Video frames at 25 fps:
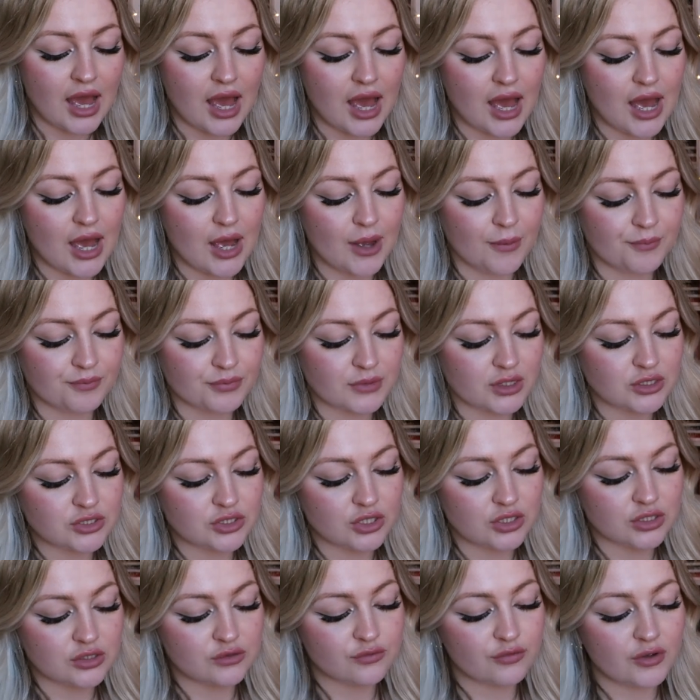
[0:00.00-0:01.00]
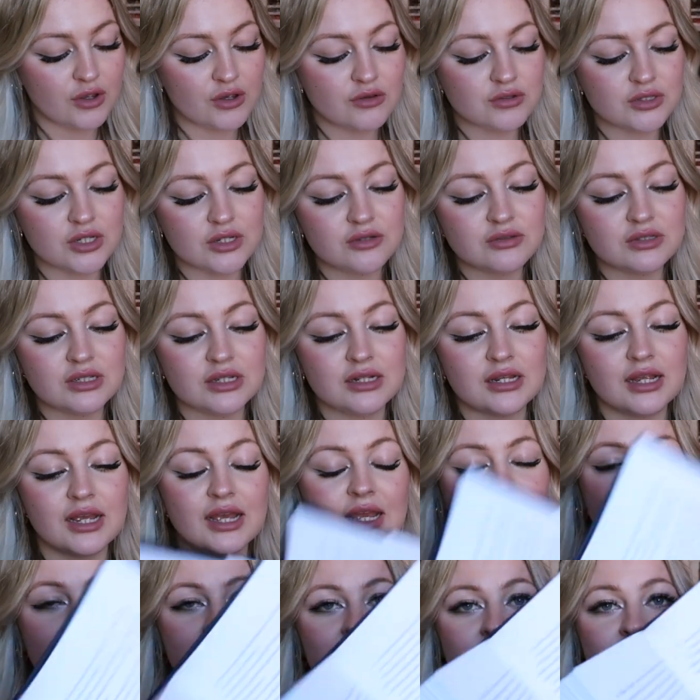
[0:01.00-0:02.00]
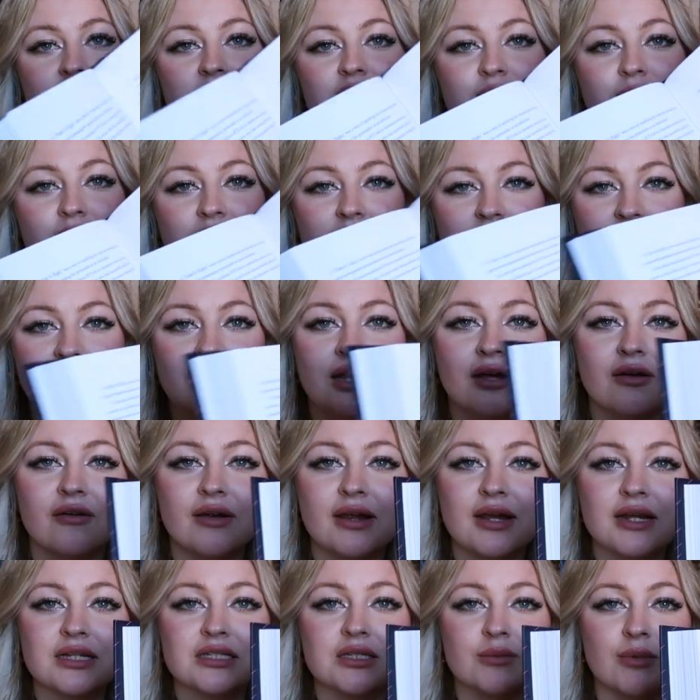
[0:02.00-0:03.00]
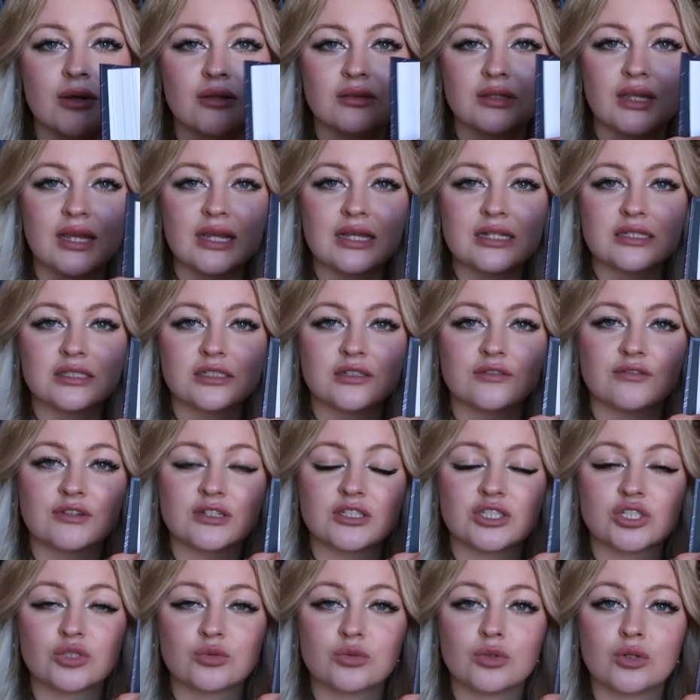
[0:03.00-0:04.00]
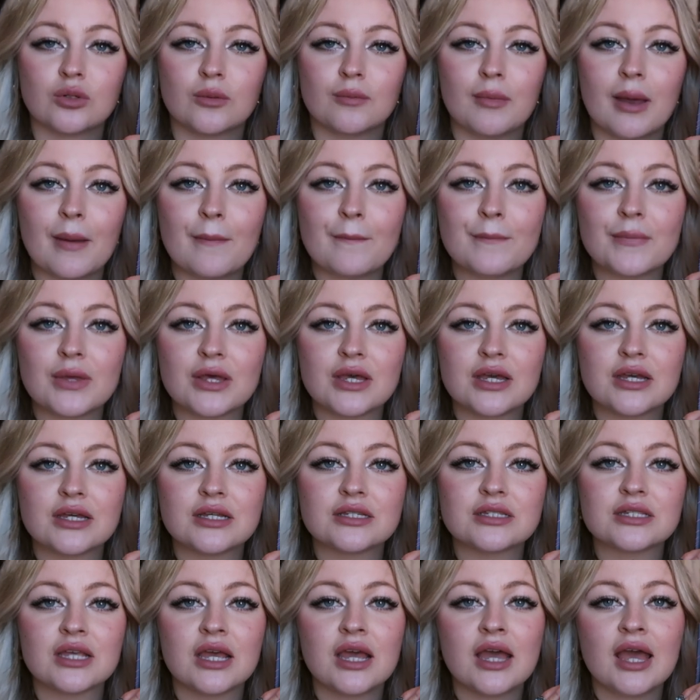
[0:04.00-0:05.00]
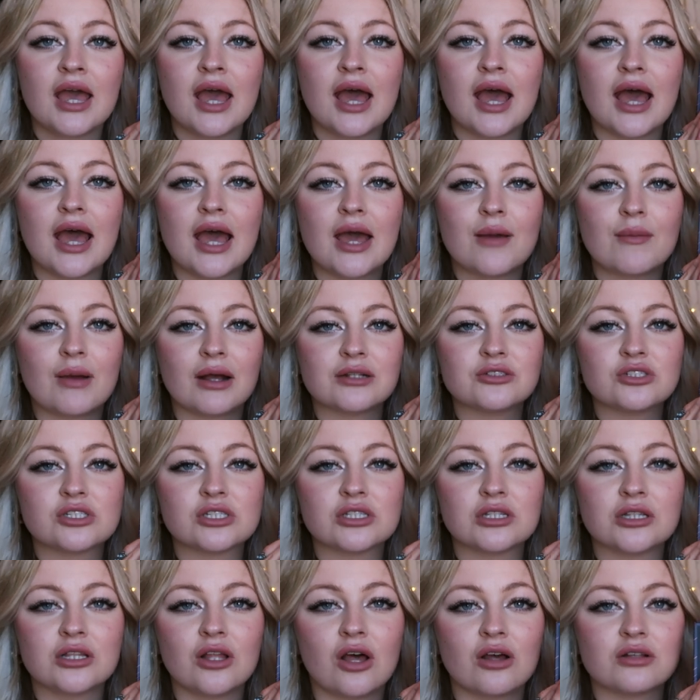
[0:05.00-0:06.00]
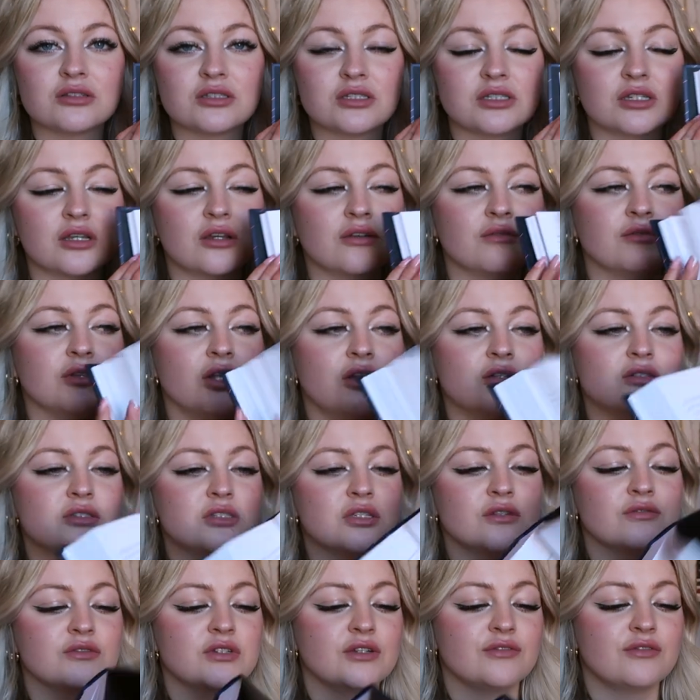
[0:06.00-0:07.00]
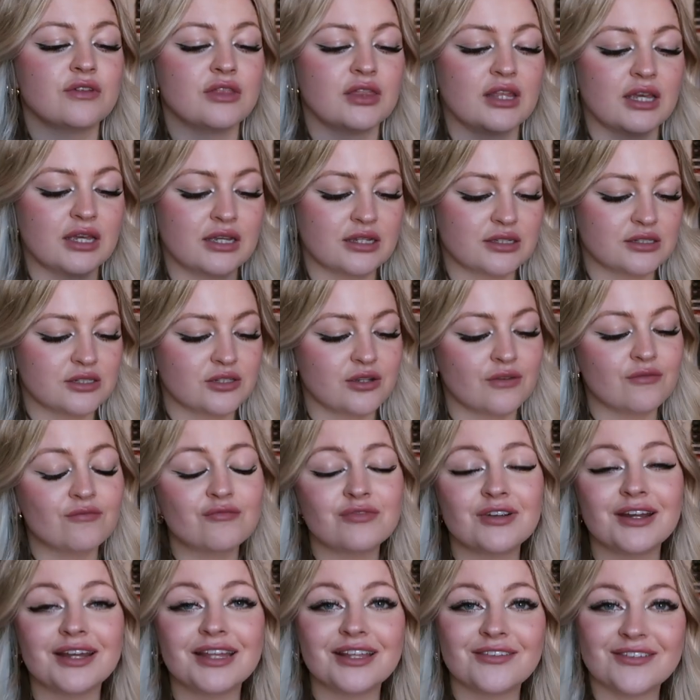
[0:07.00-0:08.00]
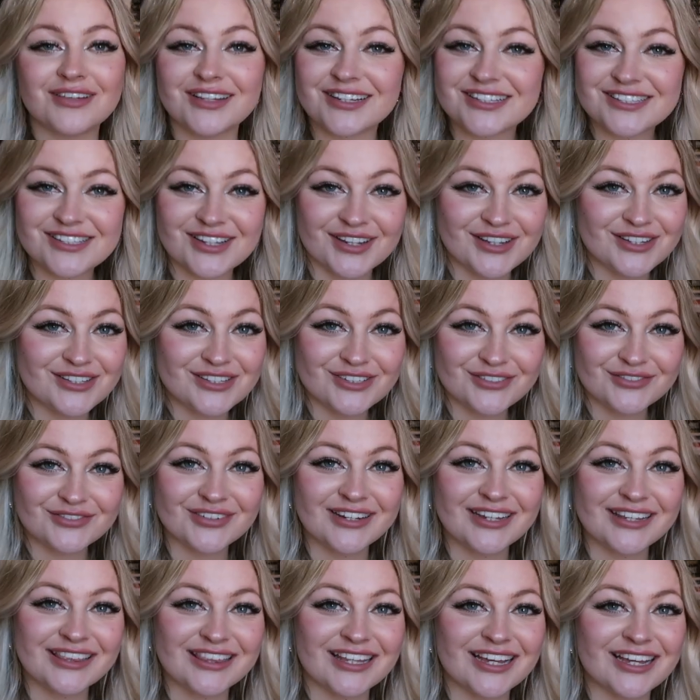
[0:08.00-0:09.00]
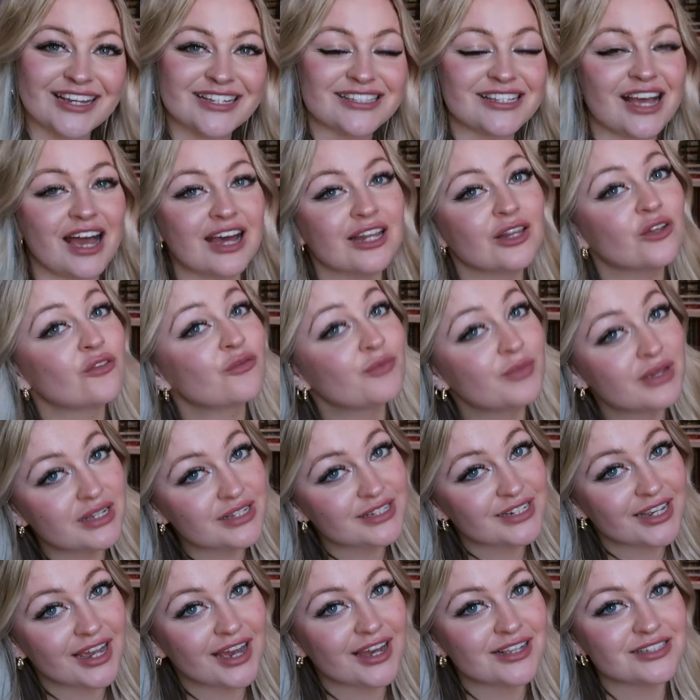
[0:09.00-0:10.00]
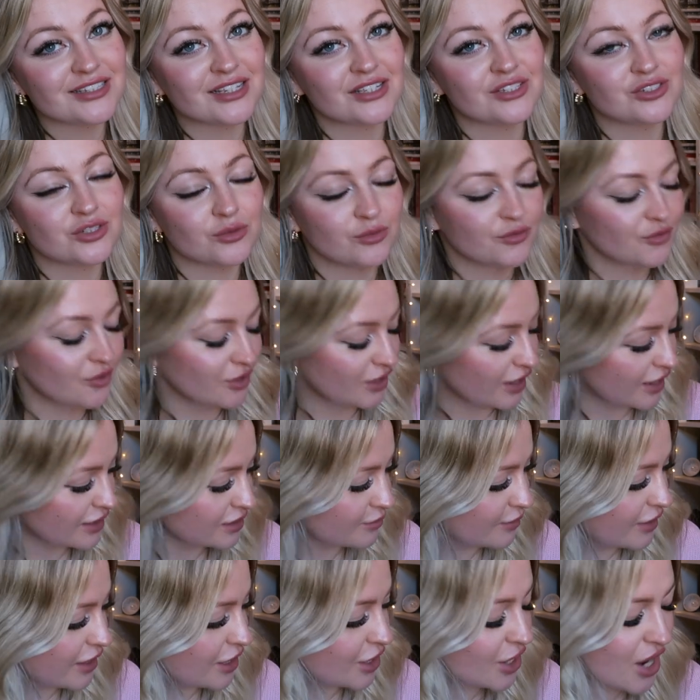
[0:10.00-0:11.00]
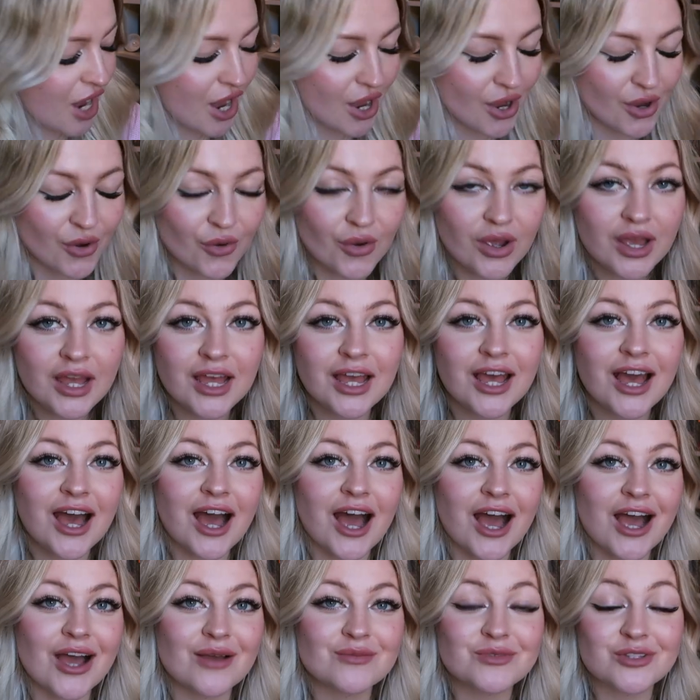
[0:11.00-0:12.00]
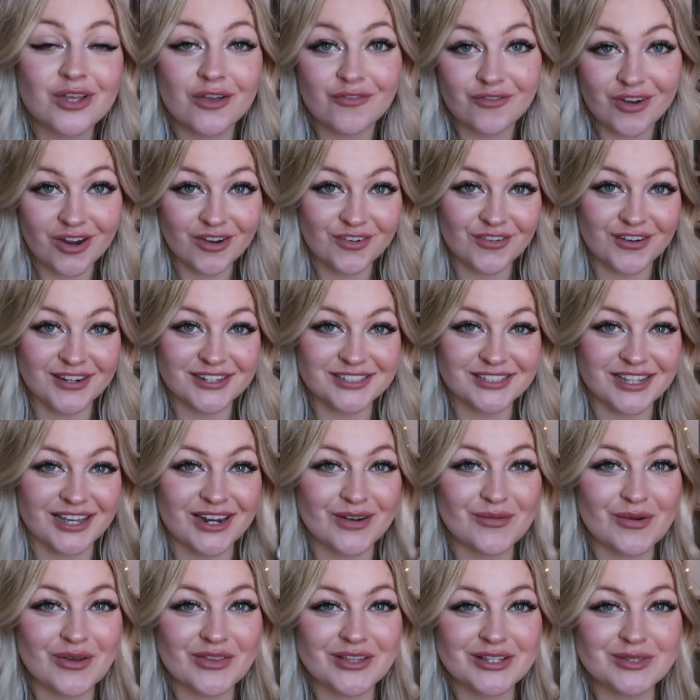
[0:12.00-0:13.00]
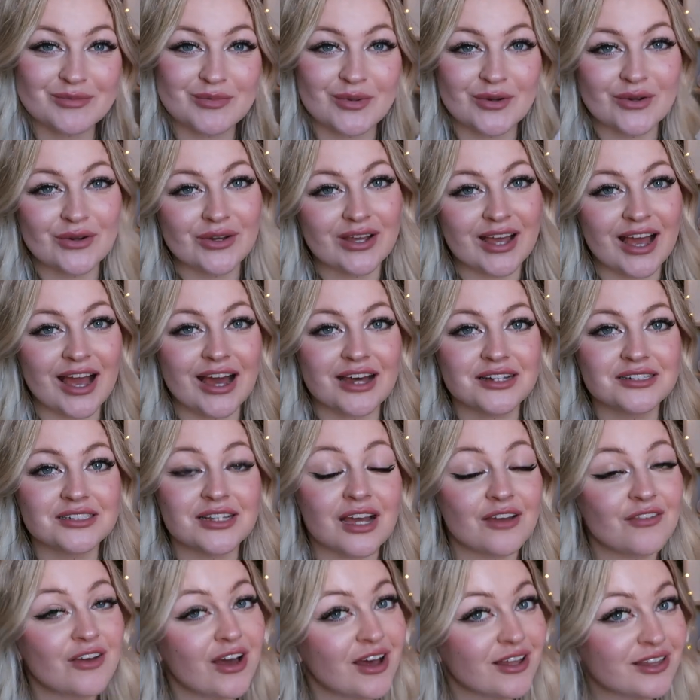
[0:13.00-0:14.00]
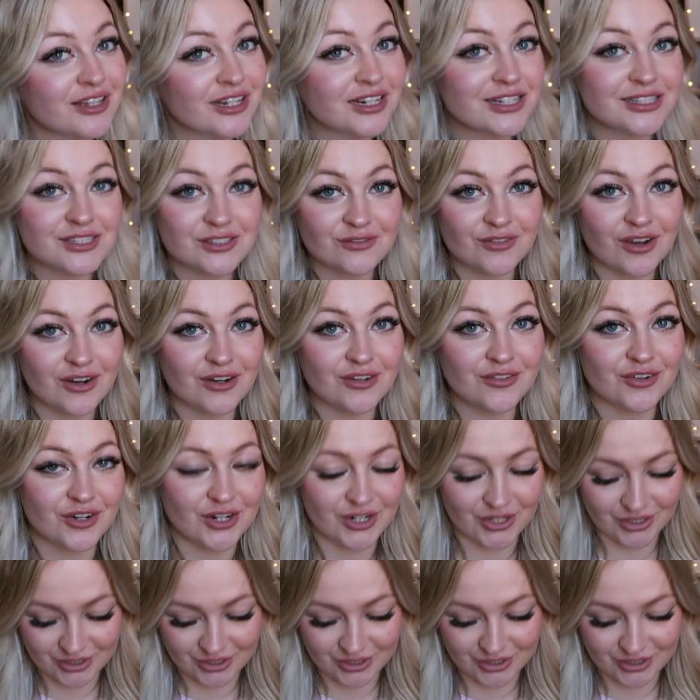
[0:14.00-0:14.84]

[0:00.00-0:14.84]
So there's photos in here, things about the lyrics, about the individual members, and just lots and lots of different things. So I'm really, really excited to read this. I love BTS, as some of you guys may know. So I'm very, very excited about this book, and I've heard that it's very, very